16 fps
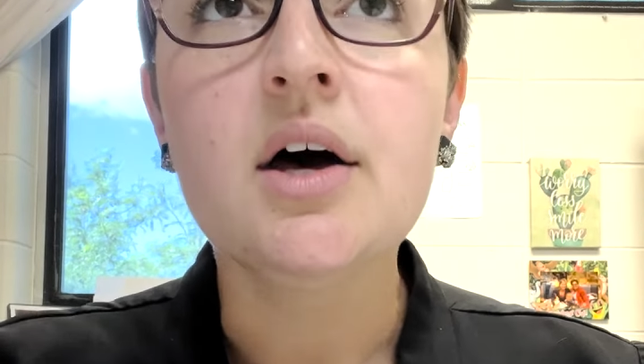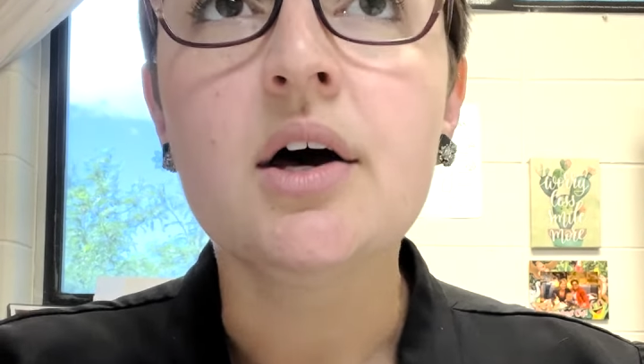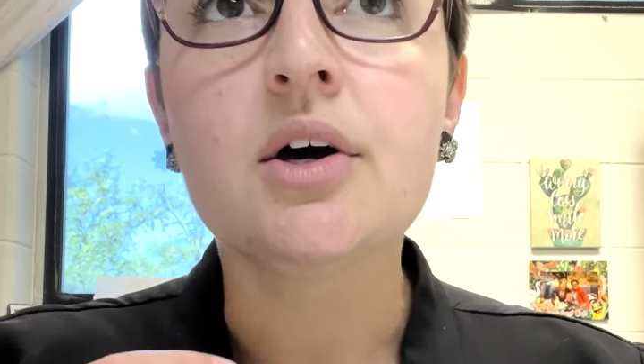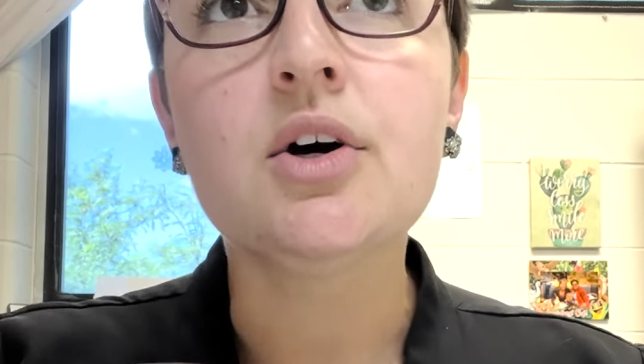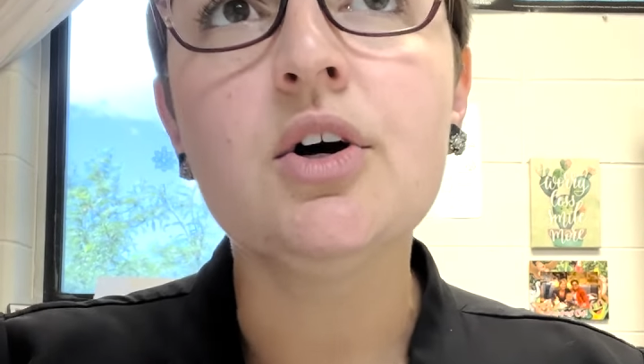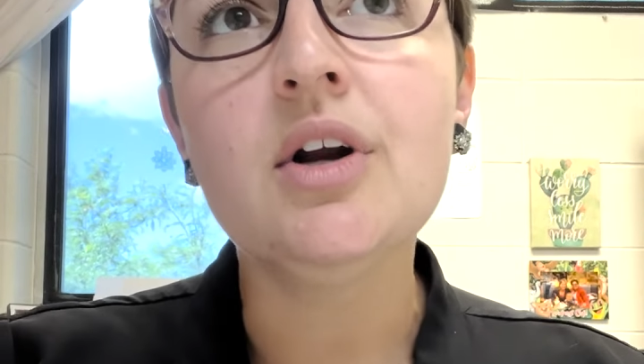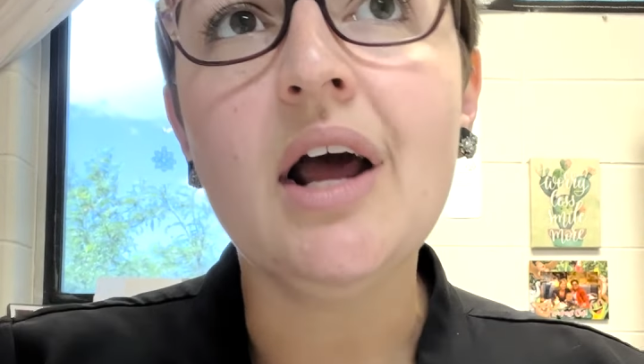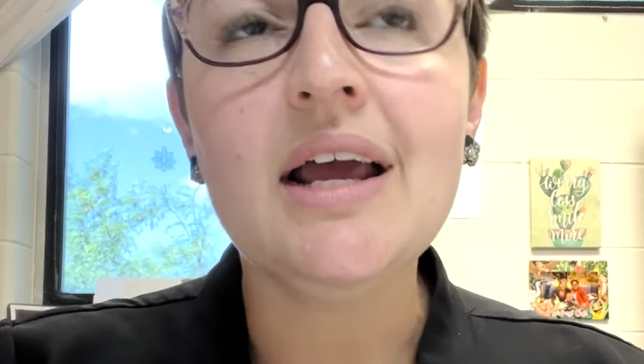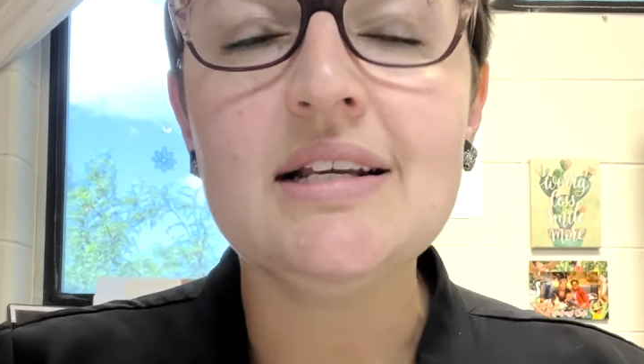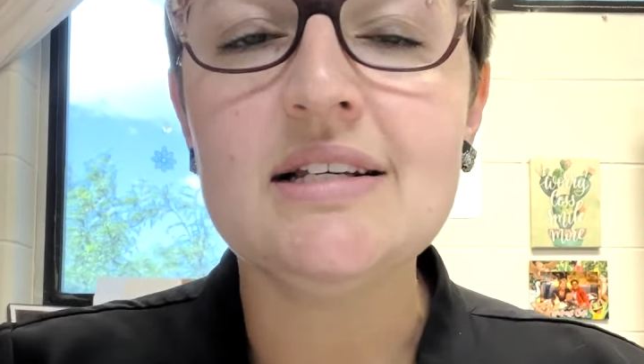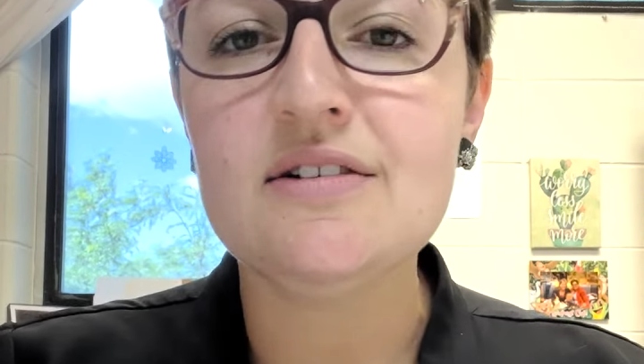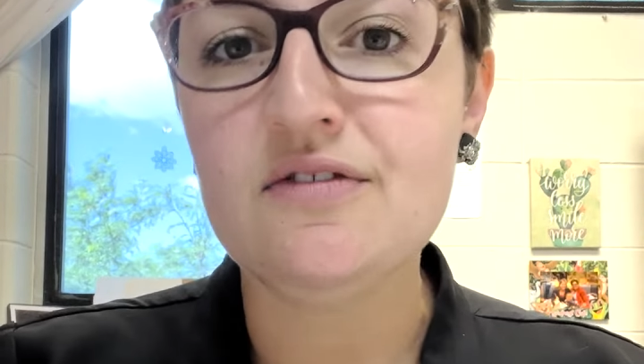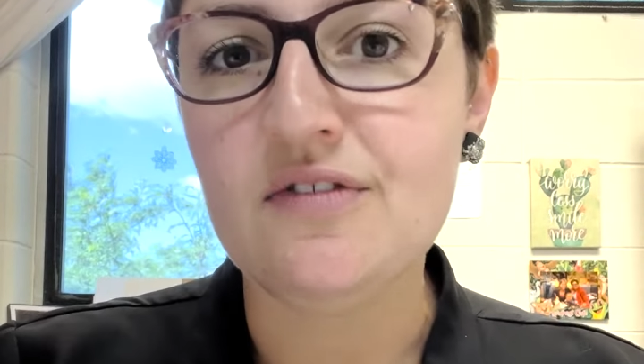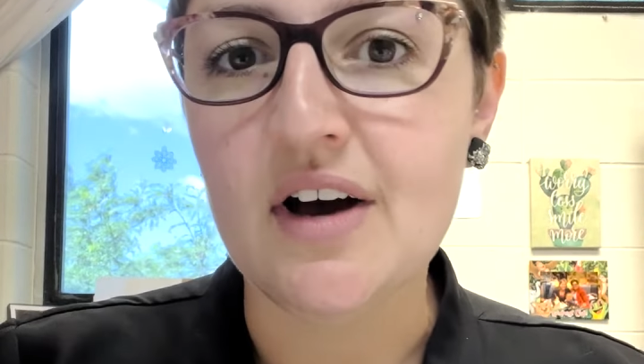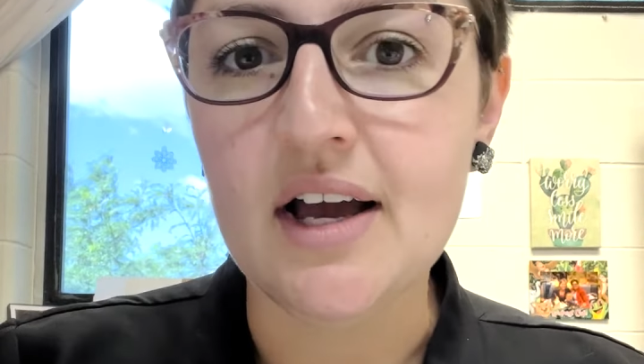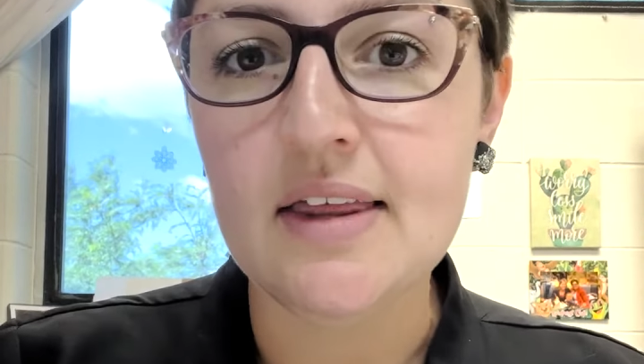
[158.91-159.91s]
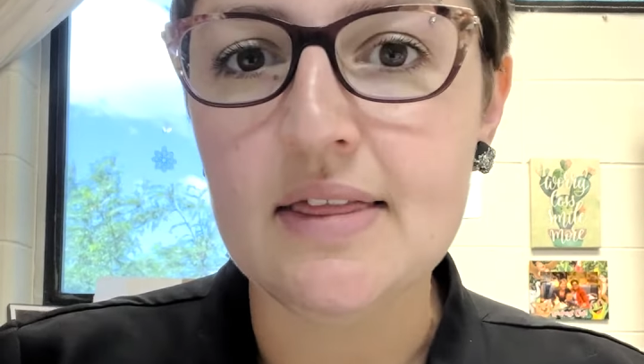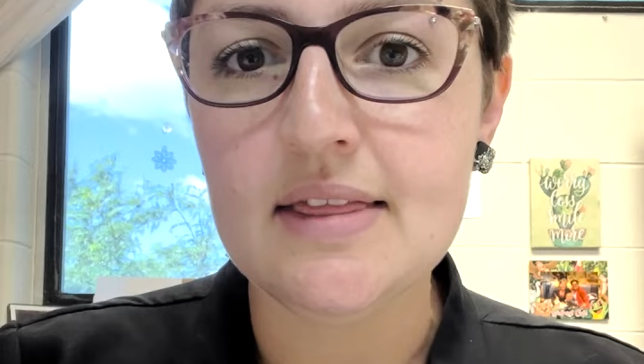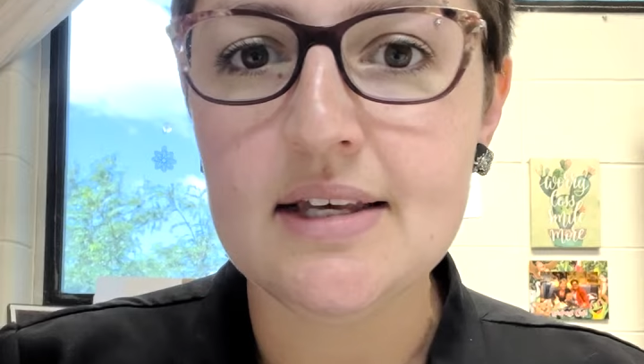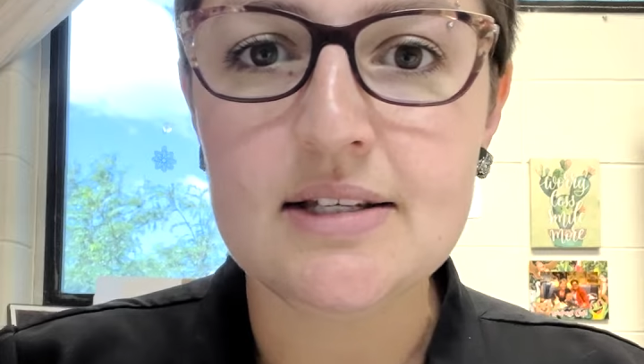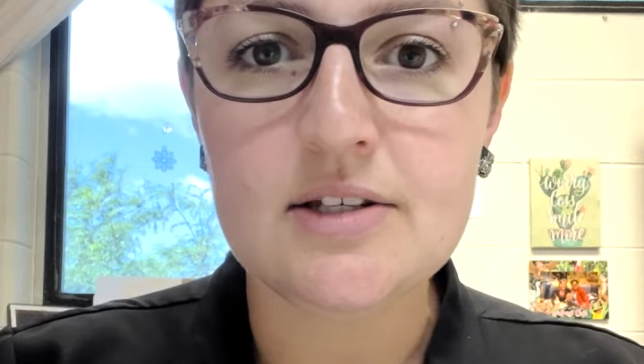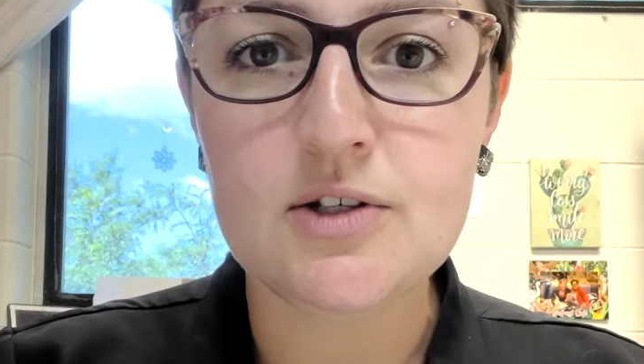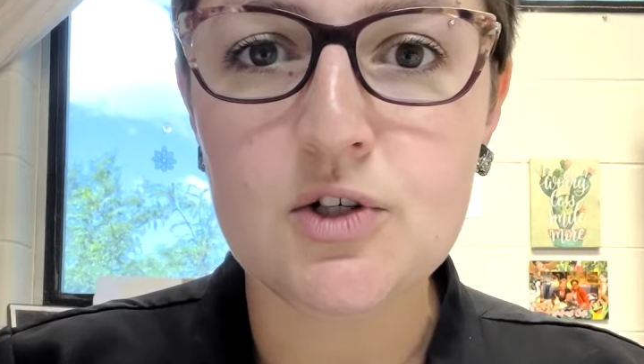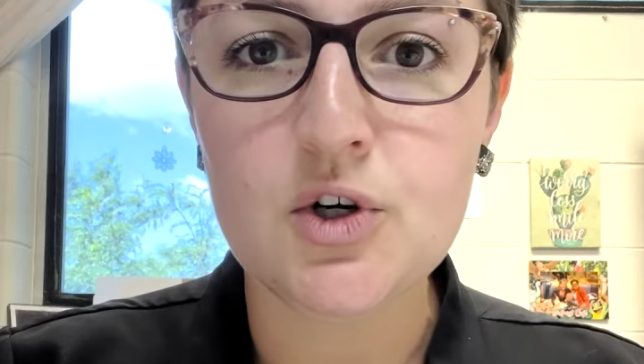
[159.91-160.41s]
Could I define
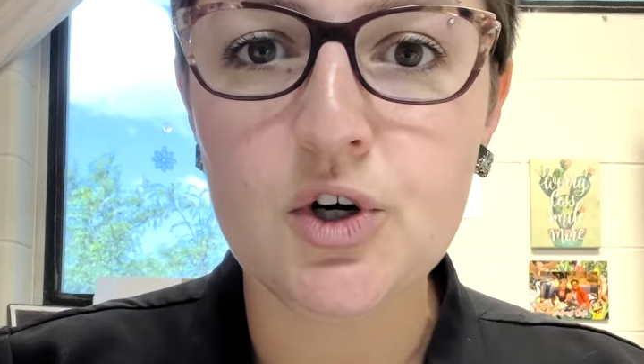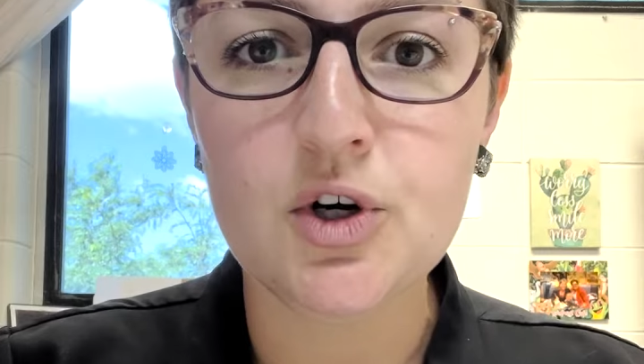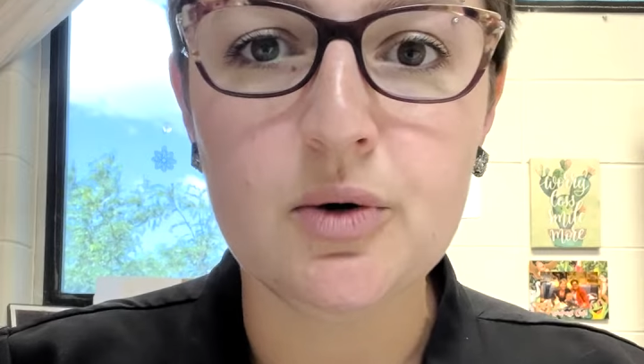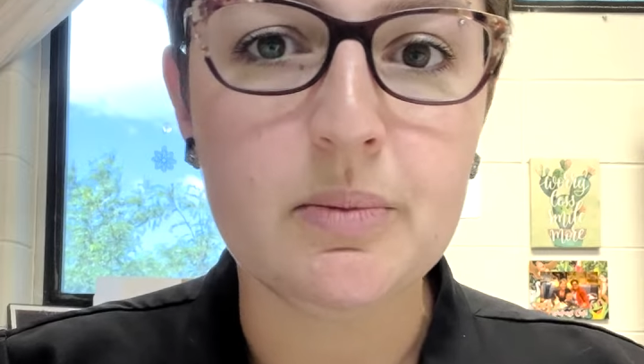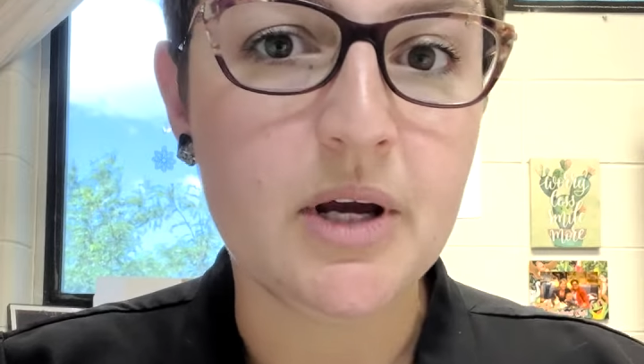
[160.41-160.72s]
this term